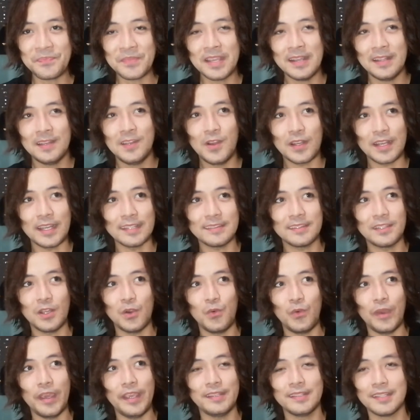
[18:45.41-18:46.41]
Look at the
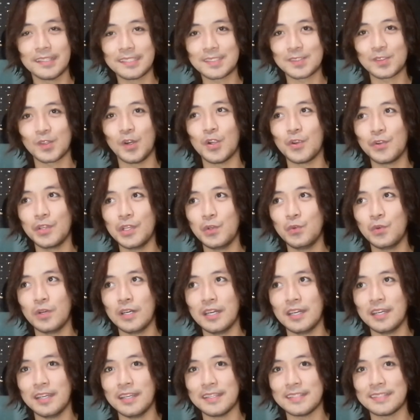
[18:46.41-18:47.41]
way the story
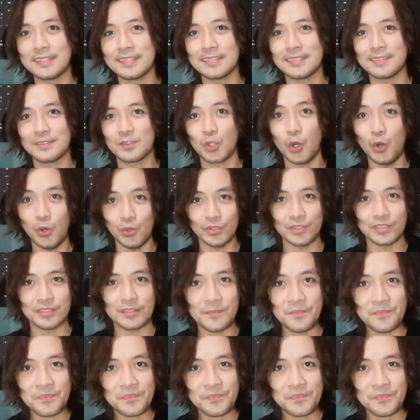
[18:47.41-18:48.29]
was told.